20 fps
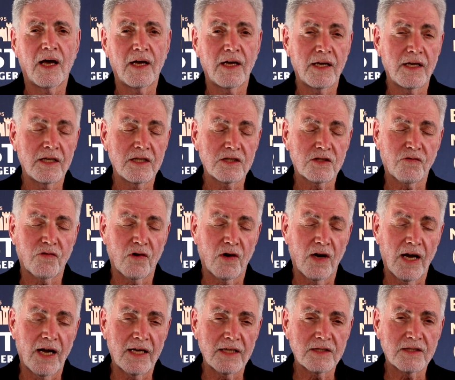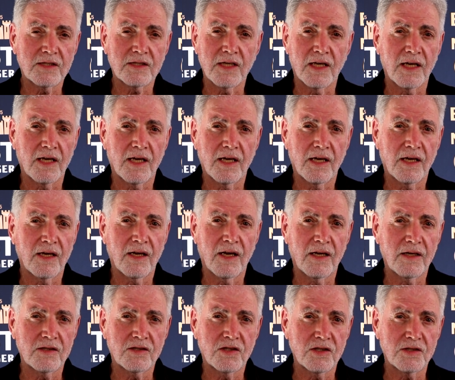is for us
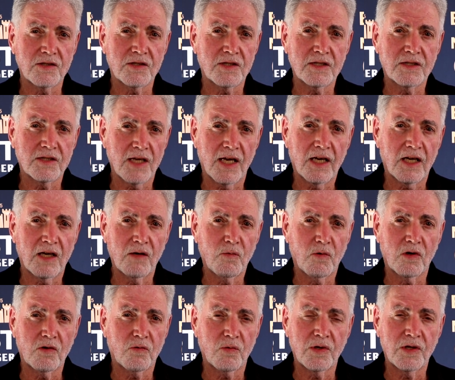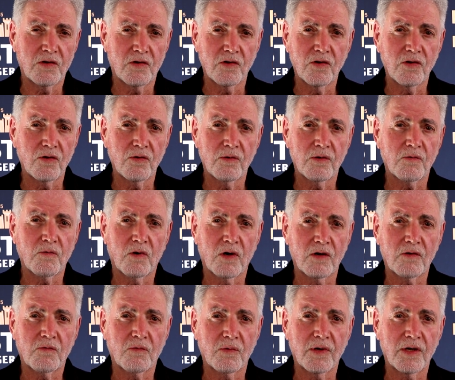just exactly what we do and what
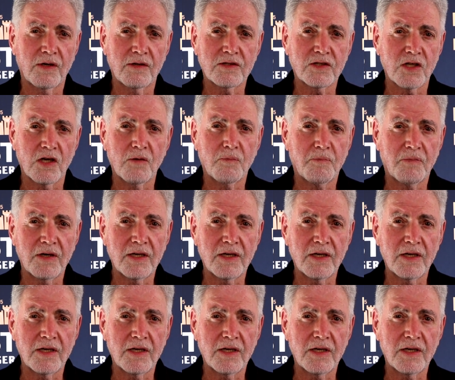we're so